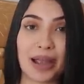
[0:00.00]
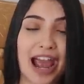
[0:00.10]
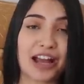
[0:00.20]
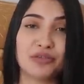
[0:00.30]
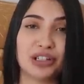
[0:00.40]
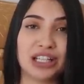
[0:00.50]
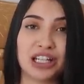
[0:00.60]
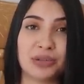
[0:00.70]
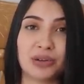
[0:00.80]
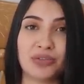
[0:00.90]
It had really
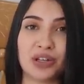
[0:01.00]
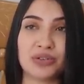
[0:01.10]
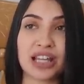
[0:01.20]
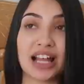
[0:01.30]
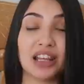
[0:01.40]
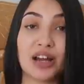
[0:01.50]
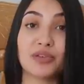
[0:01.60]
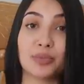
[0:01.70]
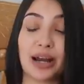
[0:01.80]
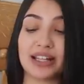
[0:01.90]
good reviews. I
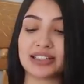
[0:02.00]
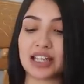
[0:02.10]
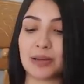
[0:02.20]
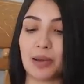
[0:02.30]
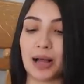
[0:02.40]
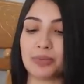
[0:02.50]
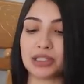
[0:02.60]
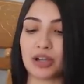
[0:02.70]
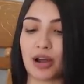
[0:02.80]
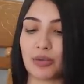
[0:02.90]
love the brand Skip Hop,
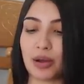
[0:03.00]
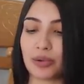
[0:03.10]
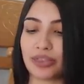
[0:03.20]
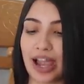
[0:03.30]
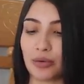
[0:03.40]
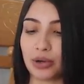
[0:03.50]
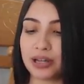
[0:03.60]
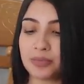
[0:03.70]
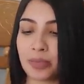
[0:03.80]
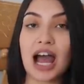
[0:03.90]
so I went with that
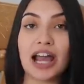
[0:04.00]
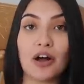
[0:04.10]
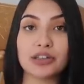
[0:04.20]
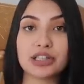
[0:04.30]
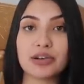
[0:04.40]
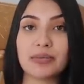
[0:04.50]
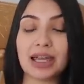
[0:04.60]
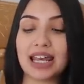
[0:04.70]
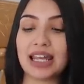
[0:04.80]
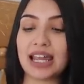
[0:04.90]
one. I also am
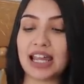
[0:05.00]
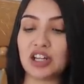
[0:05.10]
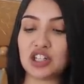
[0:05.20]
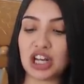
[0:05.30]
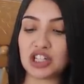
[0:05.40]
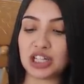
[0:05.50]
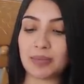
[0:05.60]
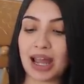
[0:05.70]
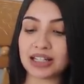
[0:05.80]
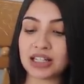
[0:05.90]
getting a changing
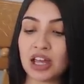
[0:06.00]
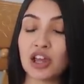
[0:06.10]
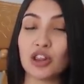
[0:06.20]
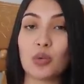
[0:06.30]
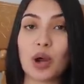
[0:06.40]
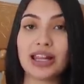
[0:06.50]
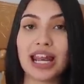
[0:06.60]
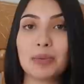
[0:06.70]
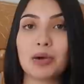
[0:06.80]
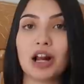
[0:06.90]
mat. The one that
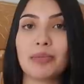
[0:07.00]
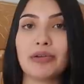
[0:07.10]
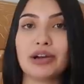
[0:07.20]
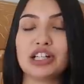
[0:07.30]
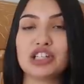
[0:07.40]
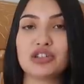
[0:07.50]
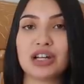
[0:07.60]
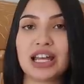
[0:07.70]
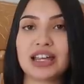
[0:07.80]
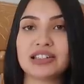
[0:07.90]
I put on my
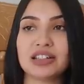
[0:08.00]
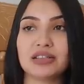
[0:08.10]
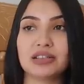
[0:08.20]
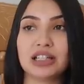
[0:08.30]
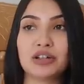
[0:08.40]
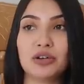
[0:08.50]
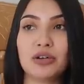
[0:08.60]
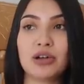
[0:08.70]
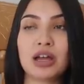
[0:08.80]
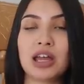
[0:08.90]
registry is a
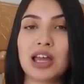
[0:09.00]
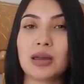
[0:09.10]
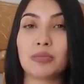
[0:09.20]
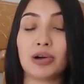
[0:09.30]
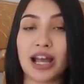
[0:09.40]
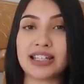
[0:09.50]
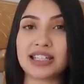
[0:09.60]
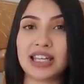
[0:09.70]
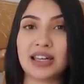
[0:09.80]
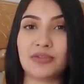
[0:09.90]
little
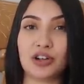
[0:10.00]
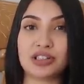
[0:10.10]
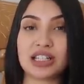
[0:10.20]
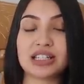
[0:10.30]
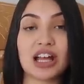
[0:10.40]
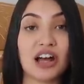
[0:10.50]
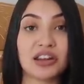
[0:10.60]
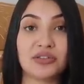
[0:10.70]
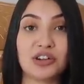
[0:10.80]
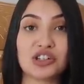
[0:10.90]
pricey versus
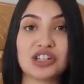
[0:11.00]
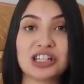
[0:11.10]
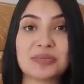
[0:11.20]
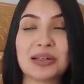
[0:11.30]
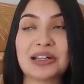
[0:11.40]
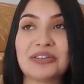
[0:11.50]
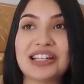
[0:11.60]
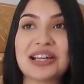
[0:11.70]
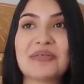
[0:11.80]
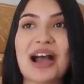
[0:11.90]
other versions but the
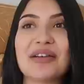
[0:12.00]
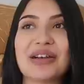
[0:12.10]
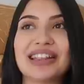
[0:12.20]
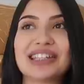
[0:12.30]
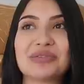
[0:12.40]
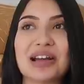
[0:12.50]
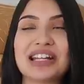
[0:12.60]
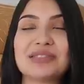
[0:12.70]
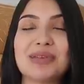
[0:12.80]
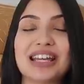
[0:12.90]
reason why I went this one
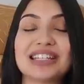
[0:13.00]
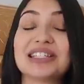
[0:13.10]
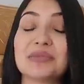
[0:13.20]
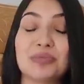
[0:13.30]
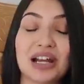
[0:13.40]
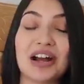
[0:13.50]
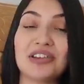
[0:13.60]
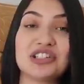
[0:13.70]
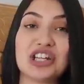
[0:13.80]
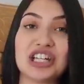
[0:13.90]
is because the print
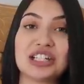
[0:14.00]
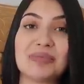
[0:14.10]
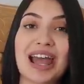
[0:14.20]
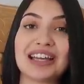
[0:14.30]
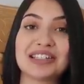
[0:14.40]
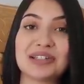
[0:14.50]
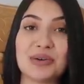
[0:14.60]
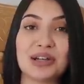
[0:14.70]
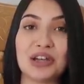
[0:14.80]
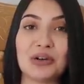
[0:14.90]
on the changing mat is
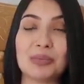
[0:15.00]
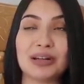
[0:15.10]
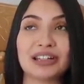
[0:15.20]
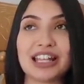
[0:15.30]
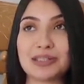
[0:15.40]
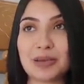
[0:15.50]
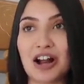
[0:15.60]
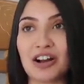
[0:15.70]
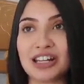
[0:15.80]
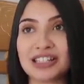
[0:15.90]
so cute but let's be
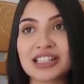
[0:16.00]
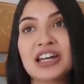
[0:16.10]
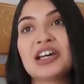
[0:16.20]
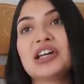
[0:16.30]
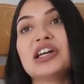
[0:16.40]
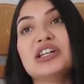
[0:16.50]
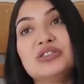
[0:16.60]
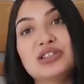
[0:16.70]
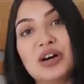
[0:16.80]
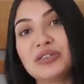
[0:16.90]
honest you
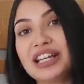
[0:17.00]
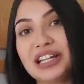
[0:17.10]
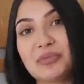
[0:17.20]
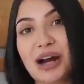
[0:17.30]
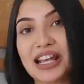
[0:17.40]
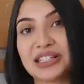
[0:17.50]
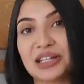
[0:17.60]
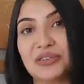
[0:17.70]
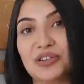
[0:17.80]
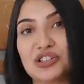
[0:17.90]
don't need the
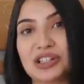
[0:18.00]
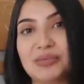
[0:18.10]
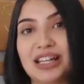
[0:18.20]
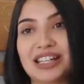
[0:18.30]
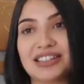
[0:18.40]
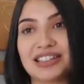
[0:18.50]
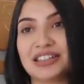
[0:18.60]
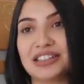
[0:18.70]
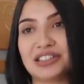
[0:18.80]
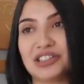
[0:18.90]
pricier version because
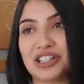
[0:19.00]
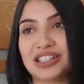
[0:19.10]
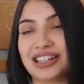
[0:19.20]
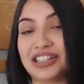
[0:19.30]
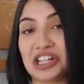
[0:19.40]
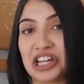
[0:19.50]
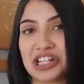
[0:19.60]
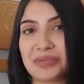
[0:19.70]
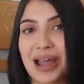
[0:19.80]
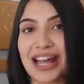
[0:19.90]
it's just a
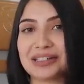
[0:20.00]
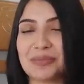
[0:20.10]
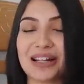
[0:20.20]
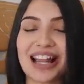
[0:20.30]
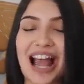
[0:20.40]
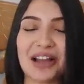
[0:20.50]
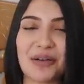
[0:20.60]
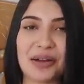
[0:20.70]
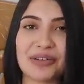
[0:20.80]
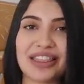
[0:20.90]
changing mat, but I
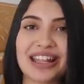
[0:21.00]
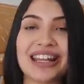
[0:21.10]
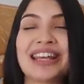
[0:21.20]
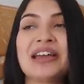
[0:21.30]
went with it.